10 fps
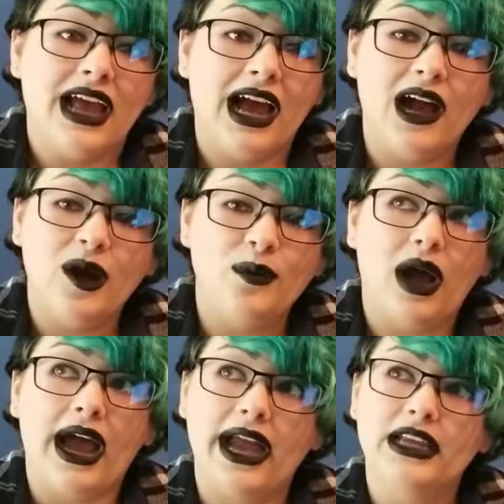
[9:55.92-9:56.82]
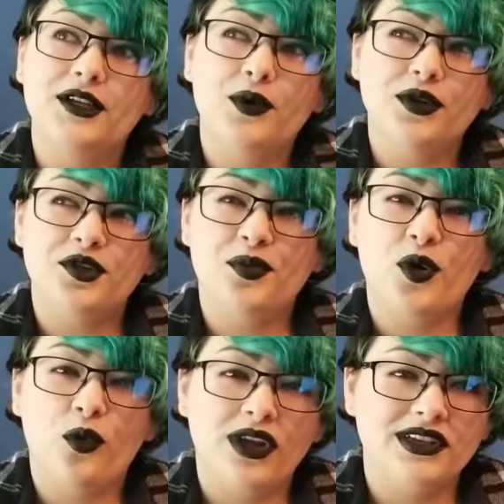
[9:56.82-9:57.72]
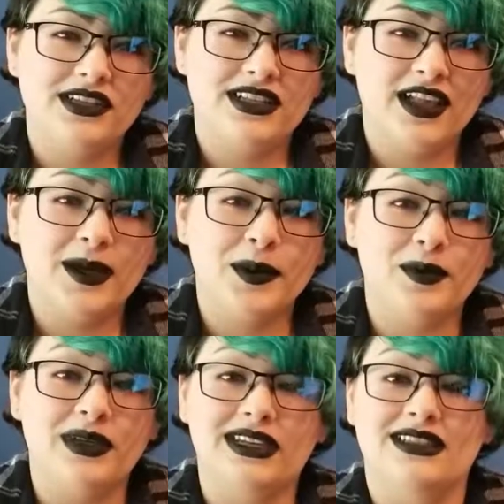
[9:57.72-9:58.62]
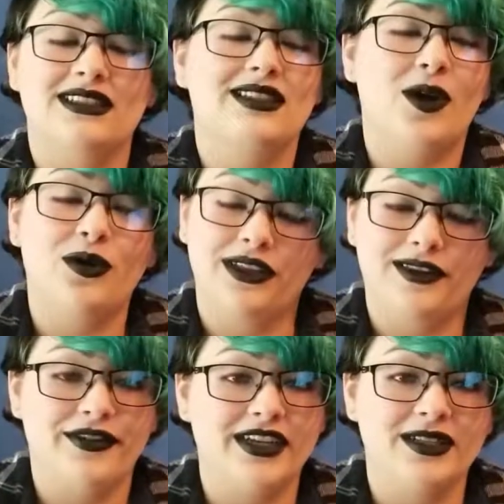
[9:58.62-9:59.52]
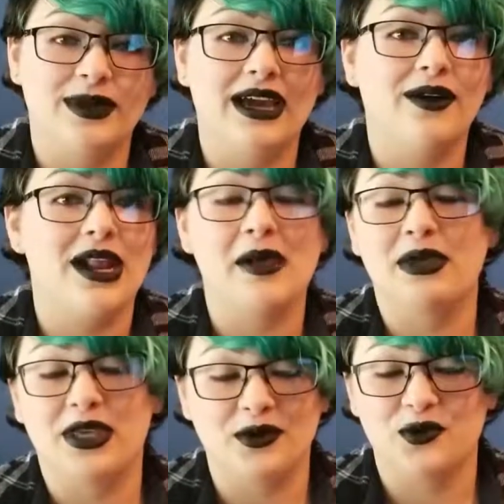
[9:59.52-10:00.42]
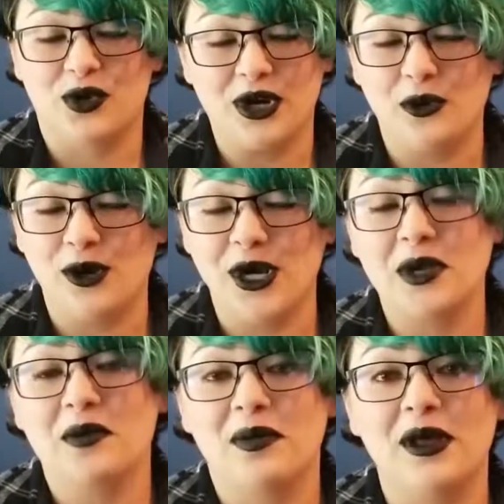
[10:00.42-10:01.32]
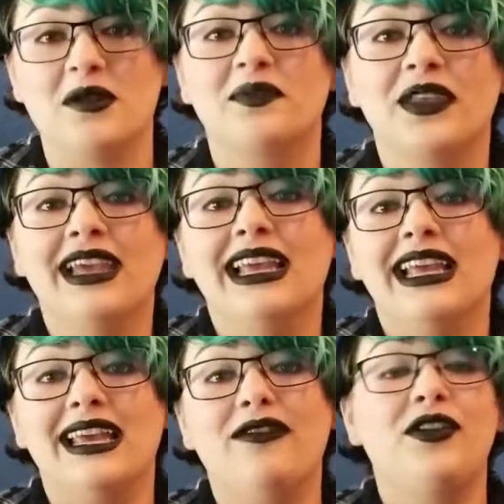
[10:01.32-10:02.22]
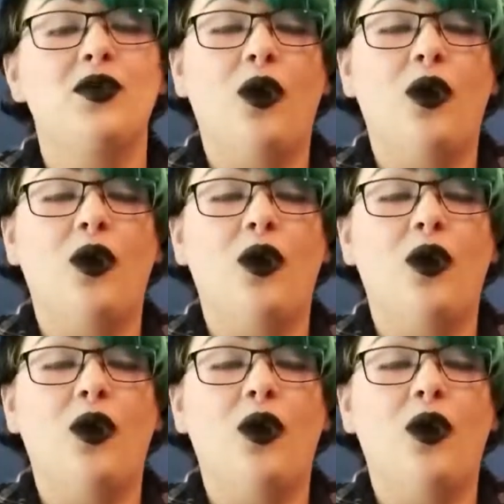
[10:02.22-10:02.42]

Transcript: I do want to put one disclaimer because this totally freaks me out and I'm a huge worrywart, but if you